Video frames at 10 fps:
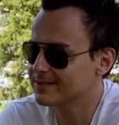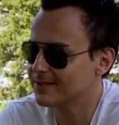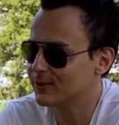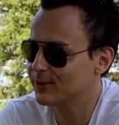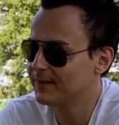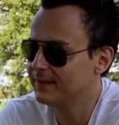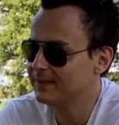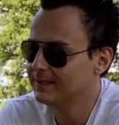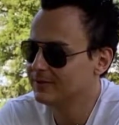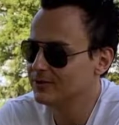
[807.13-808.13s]
So,
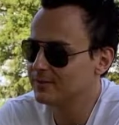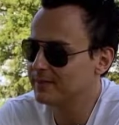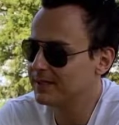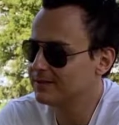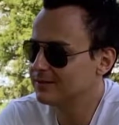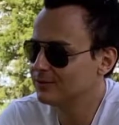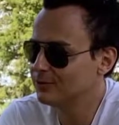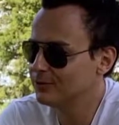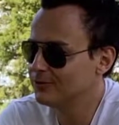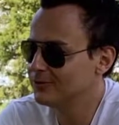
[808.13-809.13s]
respecting
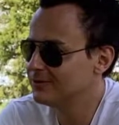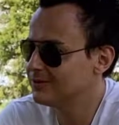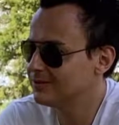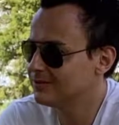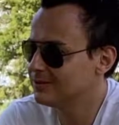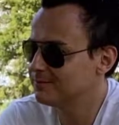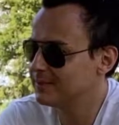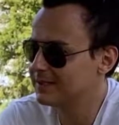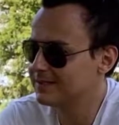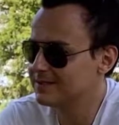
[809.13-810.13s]
rules,
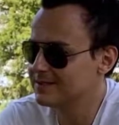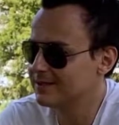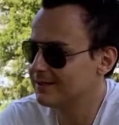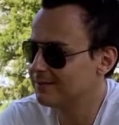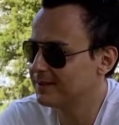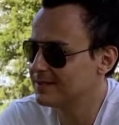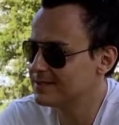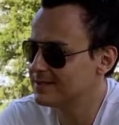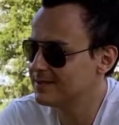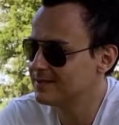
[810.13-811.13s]
respecting stop
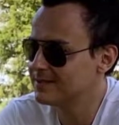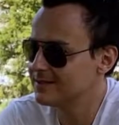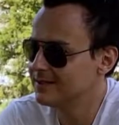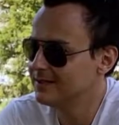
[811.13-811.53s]
losses